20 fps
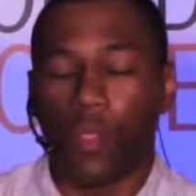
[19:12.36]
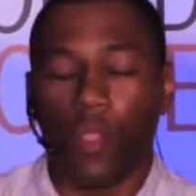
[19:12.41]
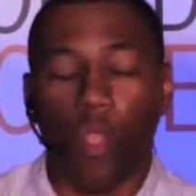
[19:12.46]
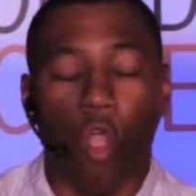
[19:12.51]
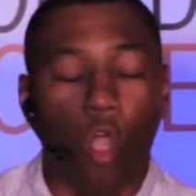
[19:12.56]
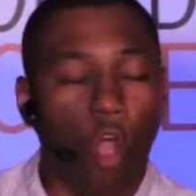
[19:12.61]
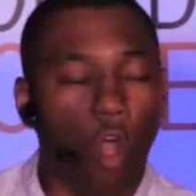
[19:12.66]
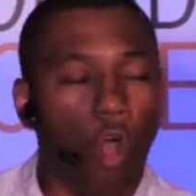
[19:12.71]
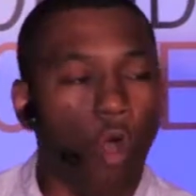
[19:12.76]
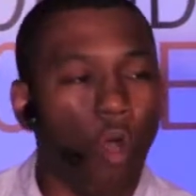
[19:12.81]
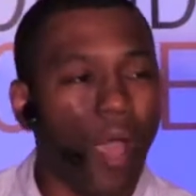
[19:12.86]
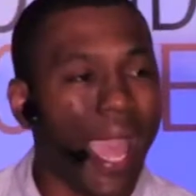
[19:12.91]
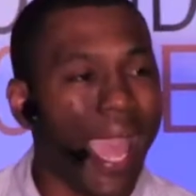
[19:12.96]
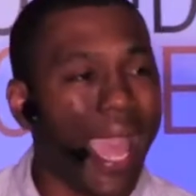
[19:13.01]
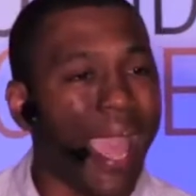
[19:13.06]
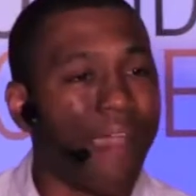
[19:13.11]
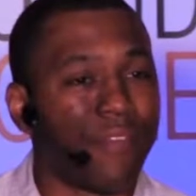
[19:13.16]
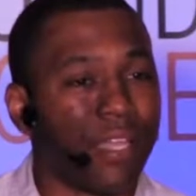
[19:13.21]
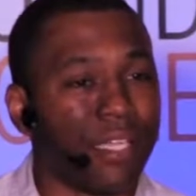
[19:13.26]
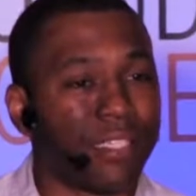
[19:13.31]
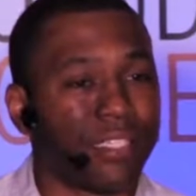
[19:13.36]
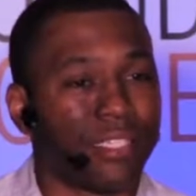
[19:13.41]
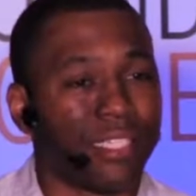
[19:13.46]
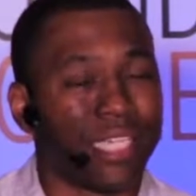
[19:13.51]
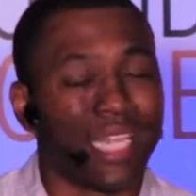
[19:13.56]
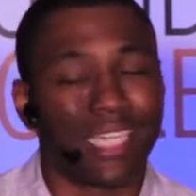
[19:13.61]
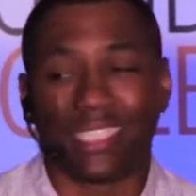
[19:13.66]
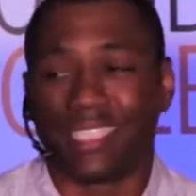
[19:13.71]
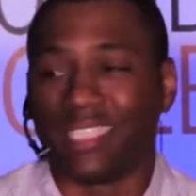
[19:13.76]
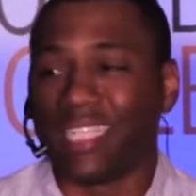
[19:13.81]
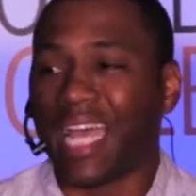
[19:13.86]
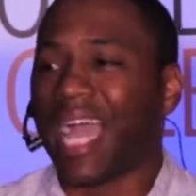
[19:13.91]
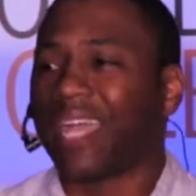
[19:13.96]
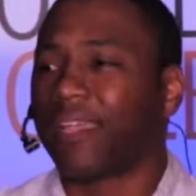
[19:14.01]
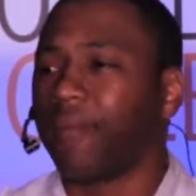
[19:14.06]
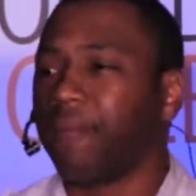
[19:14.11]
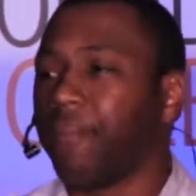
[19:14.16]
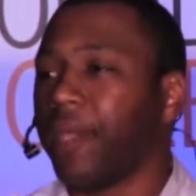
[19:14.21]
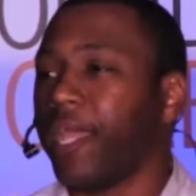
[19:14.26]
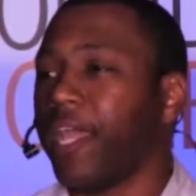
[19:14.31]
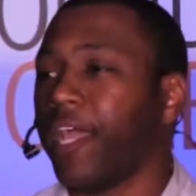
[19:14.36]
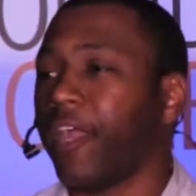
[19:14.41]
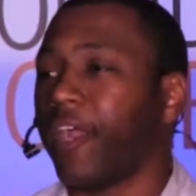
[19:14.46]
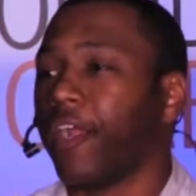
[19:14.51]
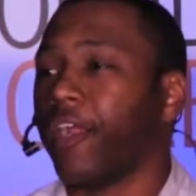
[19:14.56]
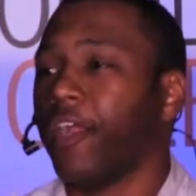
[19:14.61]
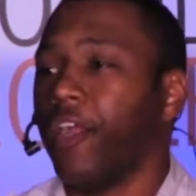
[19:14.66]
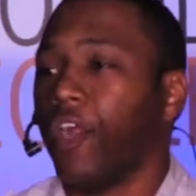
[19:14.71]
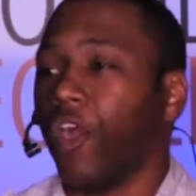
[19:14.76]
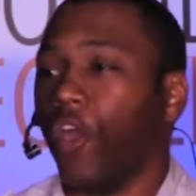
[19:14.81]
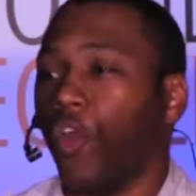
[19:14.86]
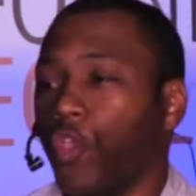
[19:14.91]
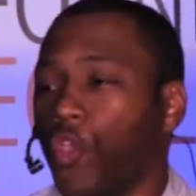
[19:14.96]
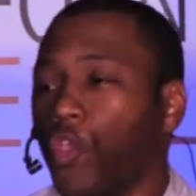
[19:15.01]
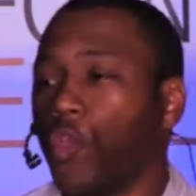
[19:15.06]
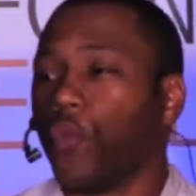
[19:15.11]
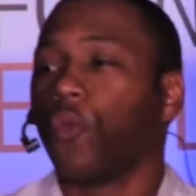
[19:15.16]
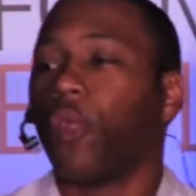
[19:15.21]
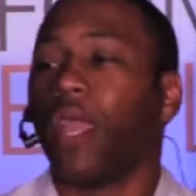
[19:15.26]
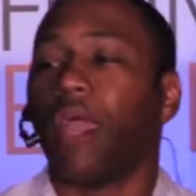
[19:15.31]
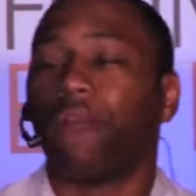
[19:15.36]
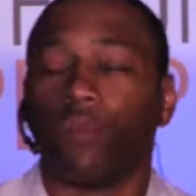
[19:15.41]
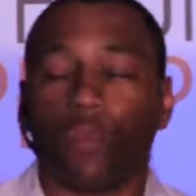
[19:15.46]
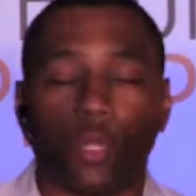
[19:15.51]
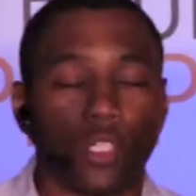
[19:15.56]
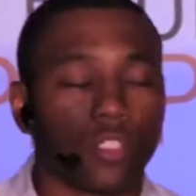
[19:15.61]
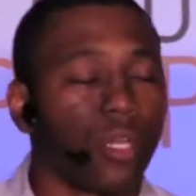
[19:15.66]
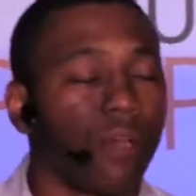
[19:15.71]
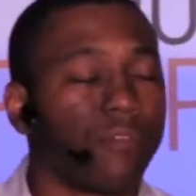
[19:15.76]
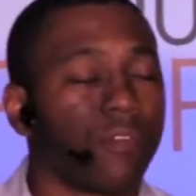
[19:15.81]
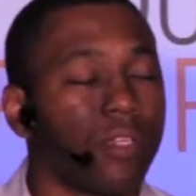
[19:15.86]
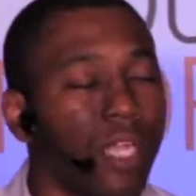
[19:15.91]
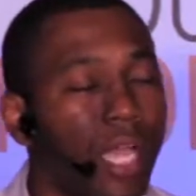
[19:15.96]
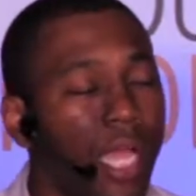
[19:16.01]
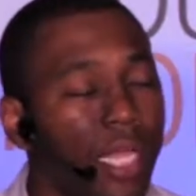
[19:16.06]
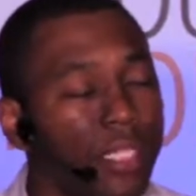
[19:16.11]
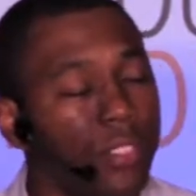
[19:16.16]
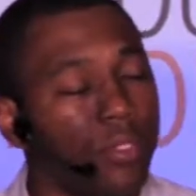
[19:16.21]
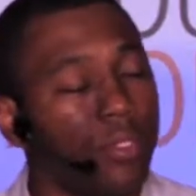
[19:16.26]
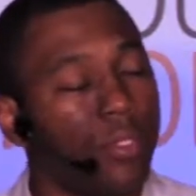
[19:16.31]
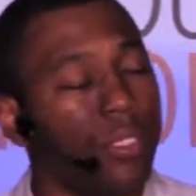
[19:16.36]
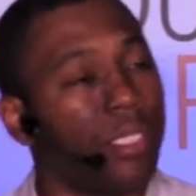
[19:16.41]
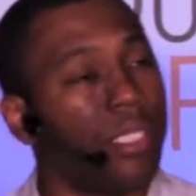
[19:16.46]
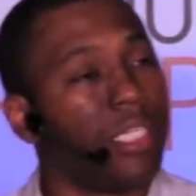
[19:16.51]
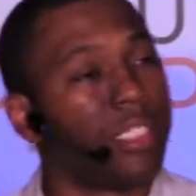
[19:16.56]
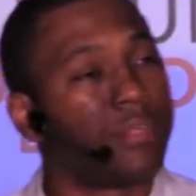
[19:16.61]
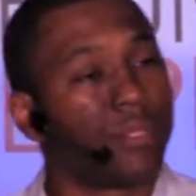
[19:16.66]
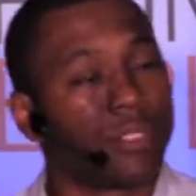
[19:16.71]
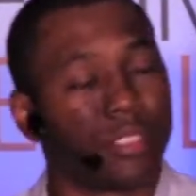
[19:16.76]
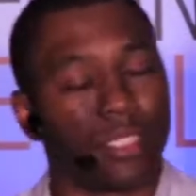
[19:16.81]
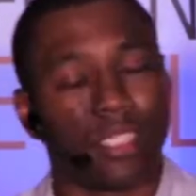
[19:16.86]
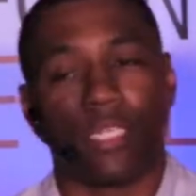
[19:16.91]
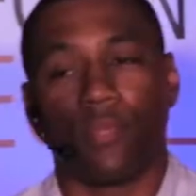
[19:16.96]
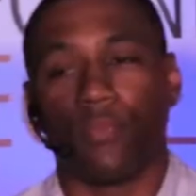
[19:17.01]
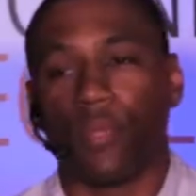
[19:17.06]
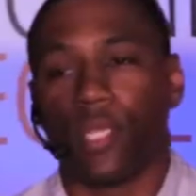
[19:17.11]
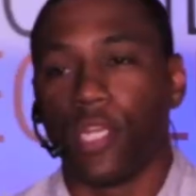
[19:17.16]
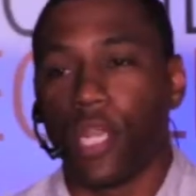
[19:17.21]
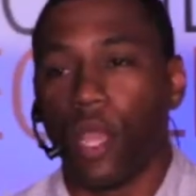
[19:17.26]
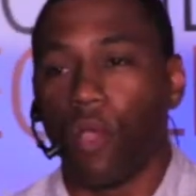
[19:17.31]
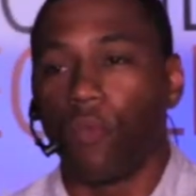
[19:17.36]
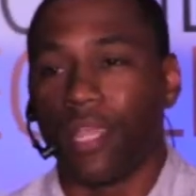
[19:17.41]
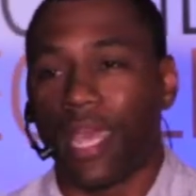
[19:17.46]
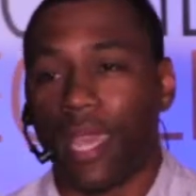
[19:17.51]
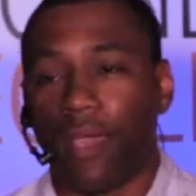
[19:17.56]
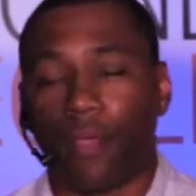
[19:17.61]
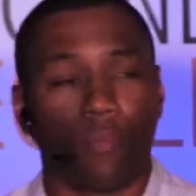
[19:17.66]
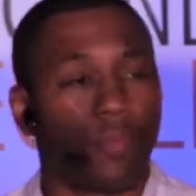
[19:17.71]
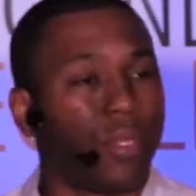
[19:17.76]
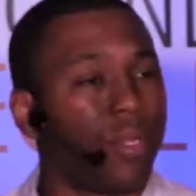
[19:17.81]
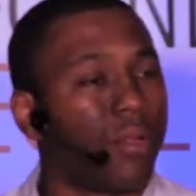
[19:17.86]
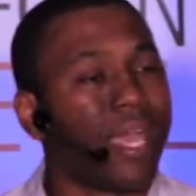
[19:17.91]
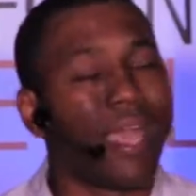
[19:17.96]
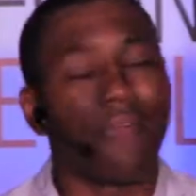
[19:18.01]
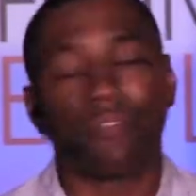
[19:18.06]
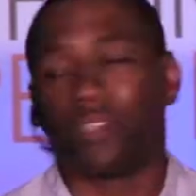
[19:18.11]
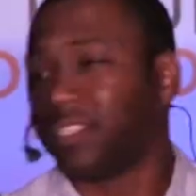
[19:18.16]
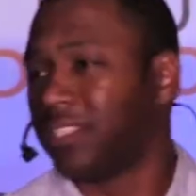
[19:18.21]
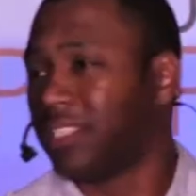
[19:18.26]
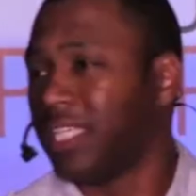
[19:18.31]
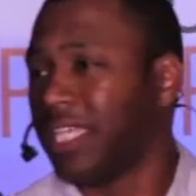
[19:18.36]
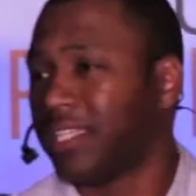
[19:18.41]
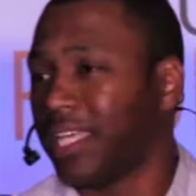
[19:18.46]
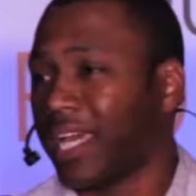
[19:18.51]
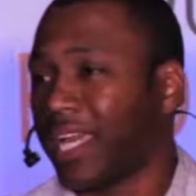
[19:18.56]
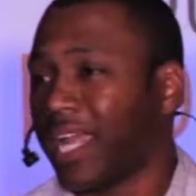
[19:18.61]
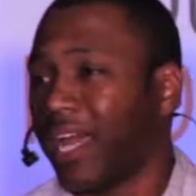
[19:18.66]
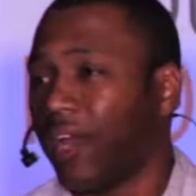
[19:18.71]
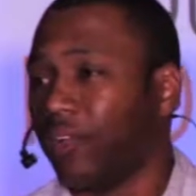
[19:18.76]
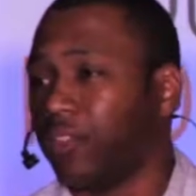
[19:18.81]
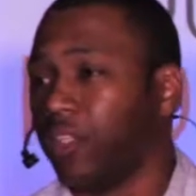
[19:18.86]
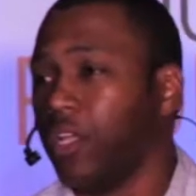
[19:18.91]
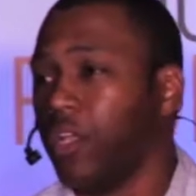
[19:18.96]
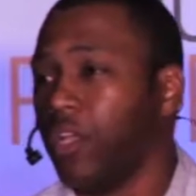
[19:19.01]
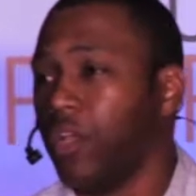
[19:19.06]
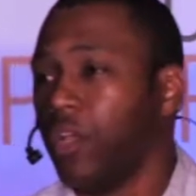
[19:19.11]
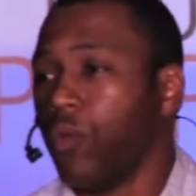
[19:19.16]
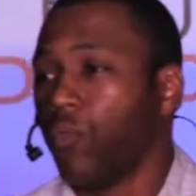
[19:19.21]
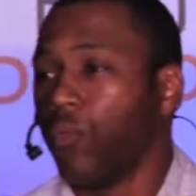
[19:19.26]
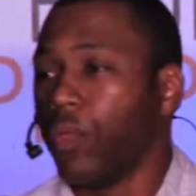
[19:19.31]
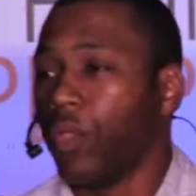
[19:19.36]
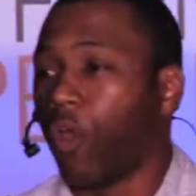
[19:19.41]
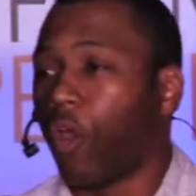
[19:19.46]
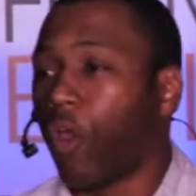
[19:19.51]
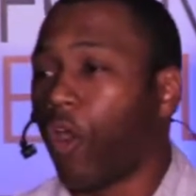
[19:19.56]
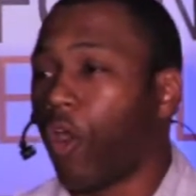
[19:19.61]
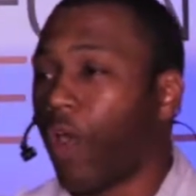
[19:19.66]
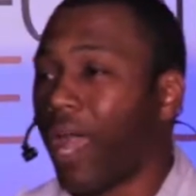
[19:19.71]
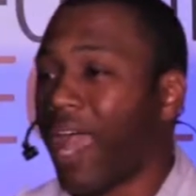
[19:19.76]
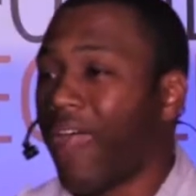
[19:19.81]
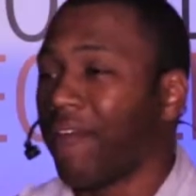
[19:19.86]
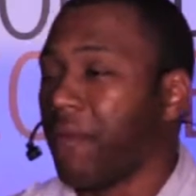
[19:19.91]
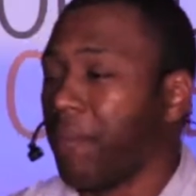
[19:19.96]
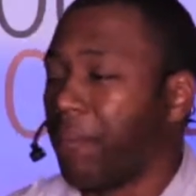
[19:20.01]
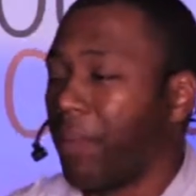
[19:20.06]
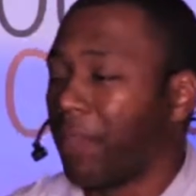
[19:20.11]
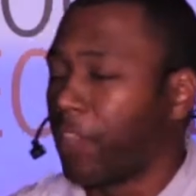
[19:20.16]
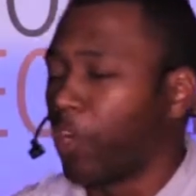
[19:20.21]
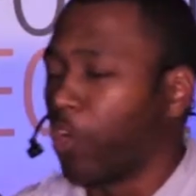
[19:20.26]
And we all have it. Let us not compare, oh, you have worse off than I do, and this person, we know that. We don't have to seek that out. We all have it.